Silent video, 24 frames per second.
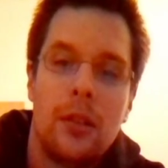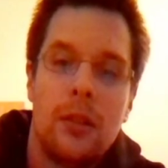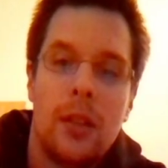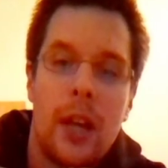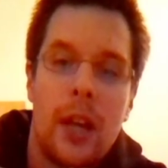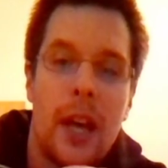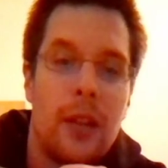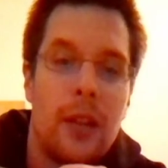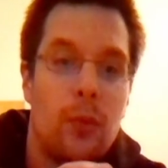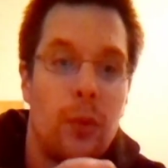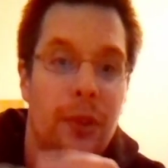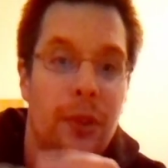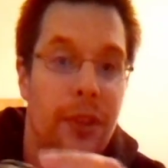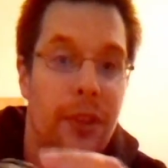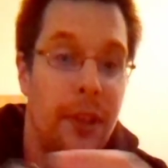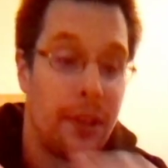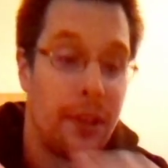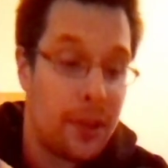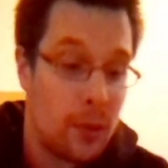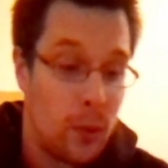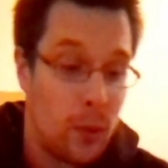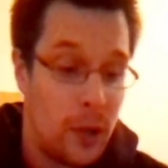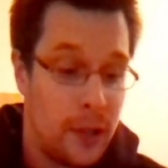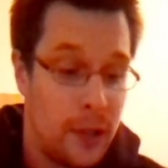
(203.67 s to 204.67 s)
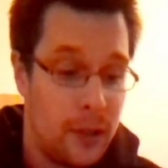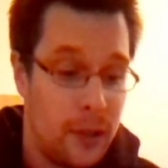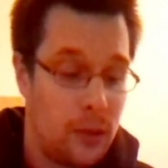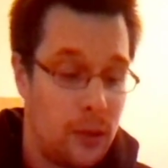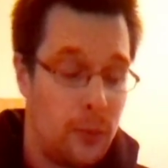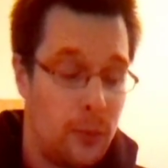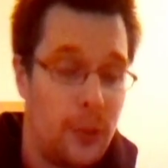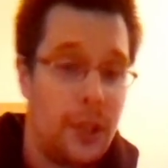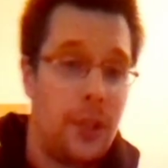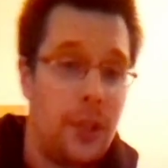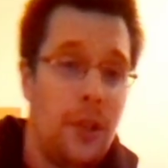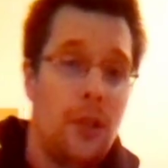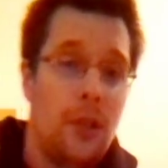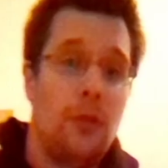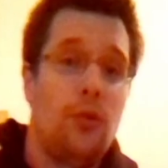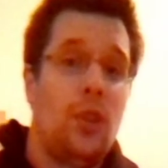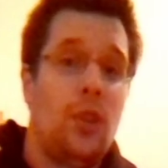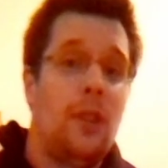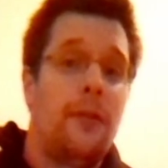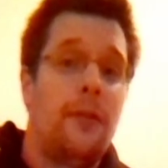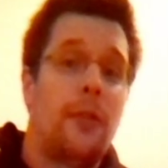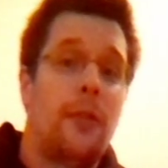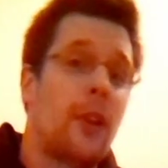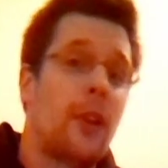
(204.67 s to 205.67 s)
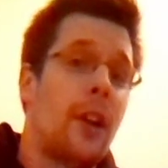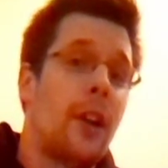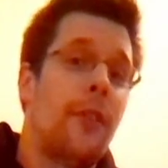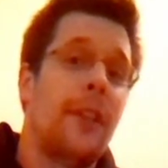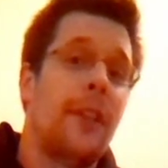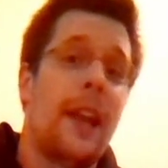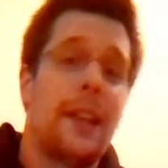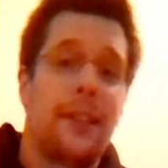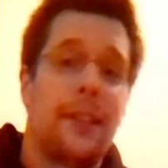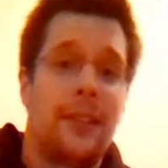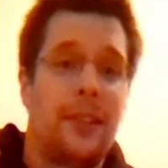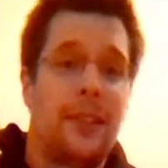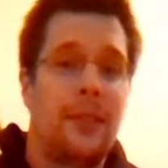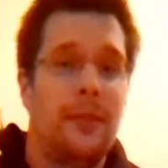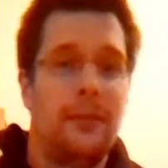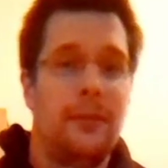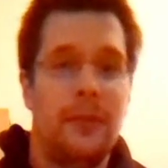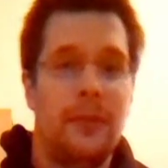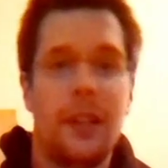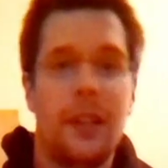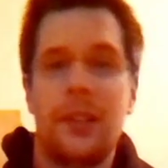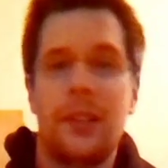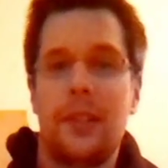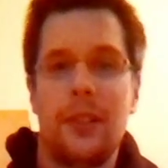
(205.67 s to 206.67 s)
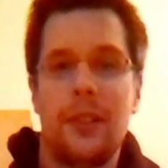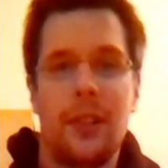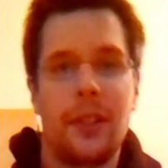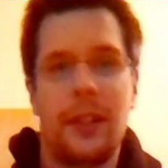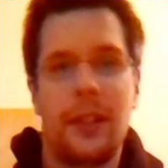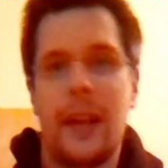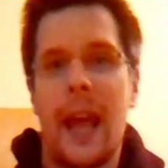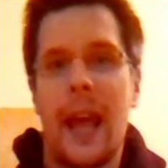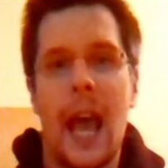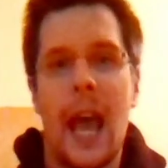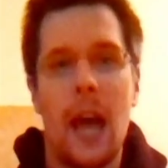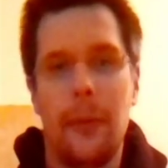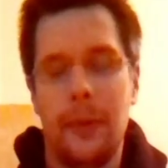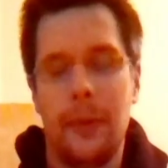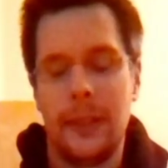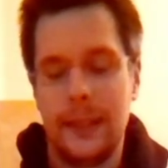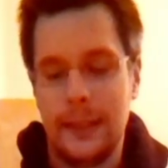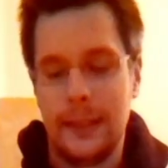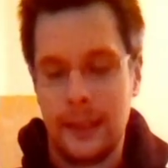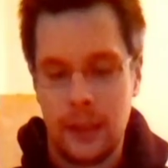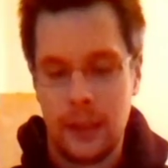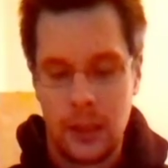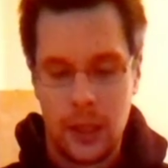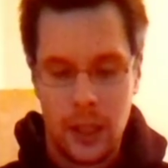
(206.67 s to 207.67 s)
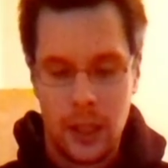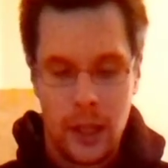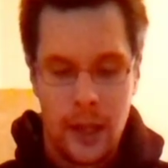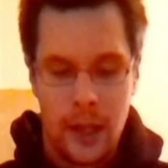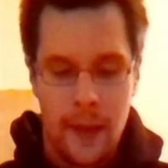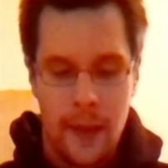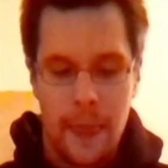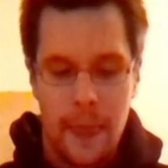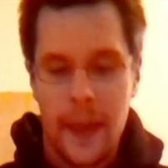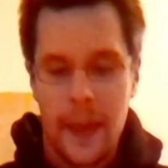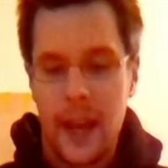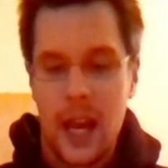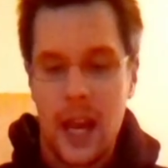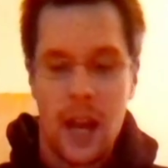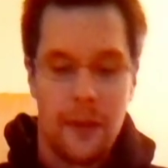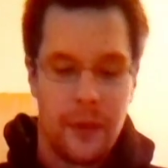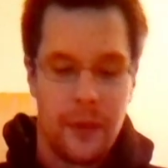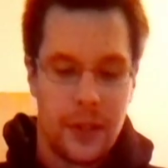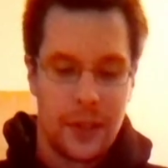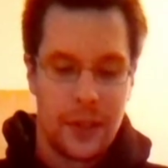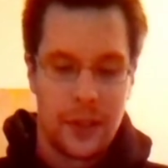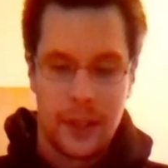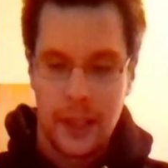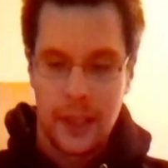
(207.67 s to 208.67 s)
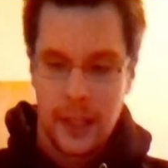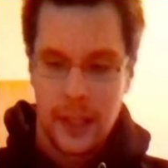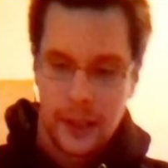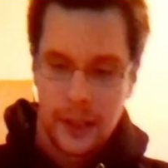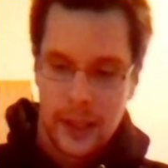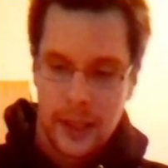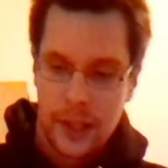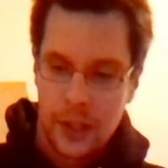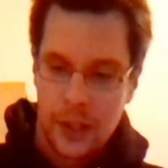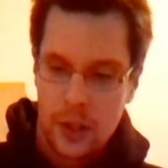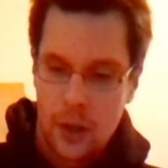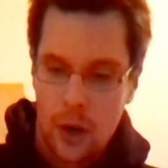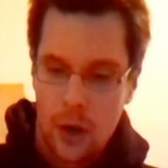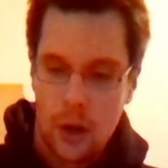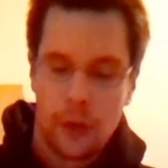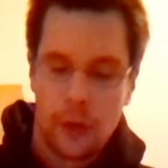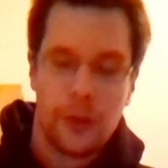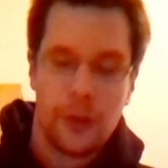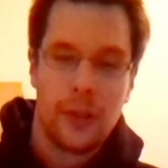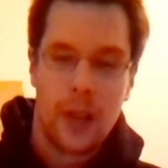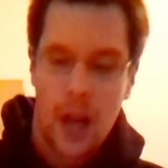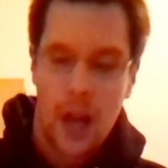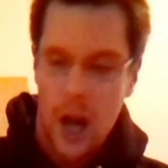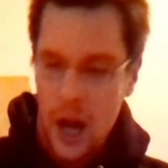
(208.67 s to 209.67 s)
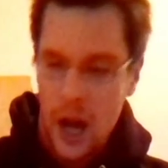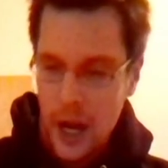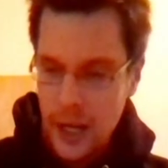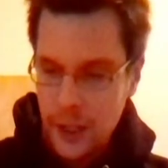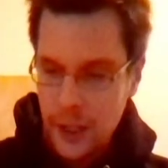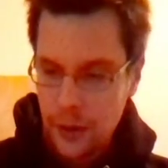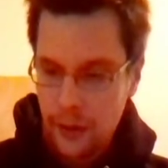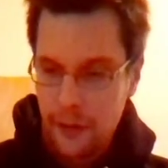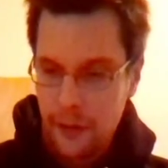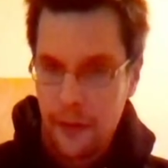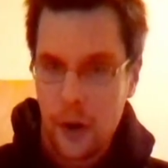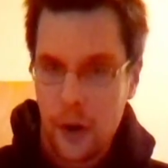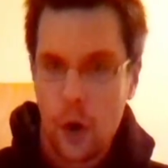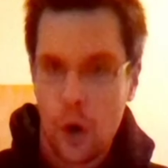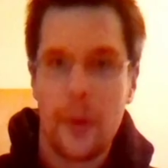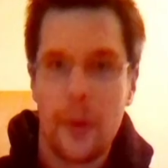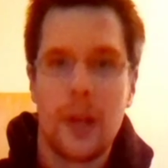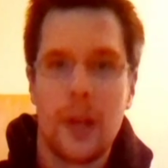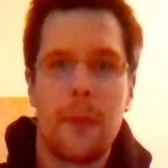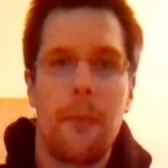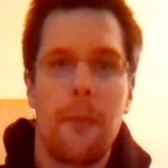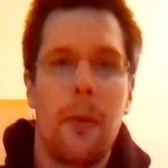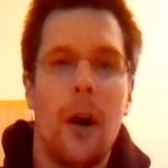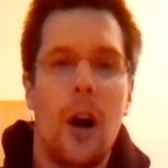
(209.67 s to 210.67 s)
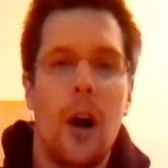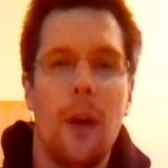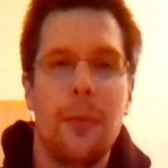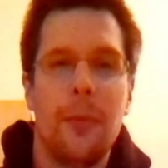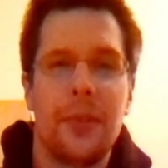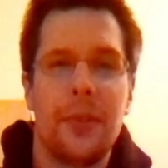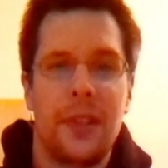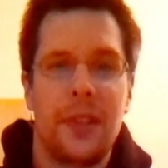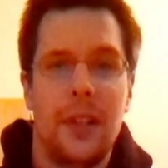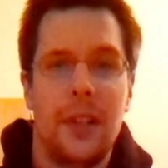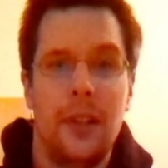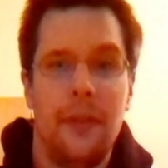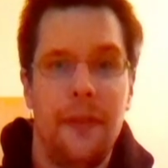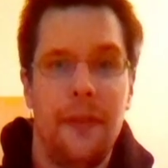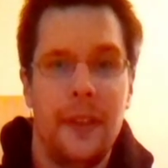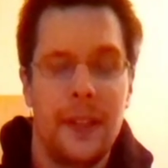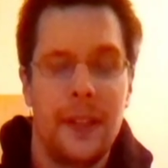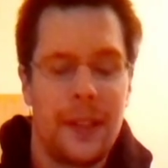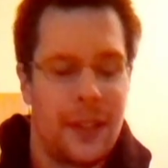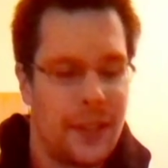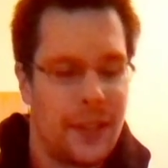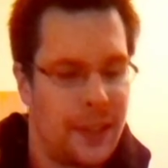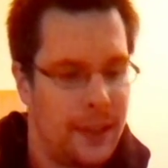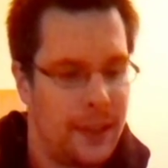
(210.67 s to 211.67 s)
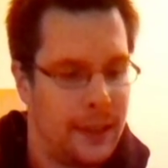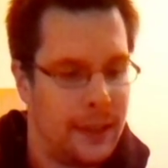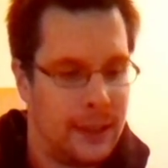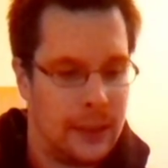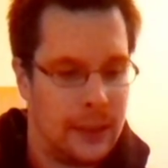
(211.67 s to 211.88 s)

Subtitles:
And with this one, with the new G400s, that's not going to happen. They have this thing that's called hydrophobic palm surface.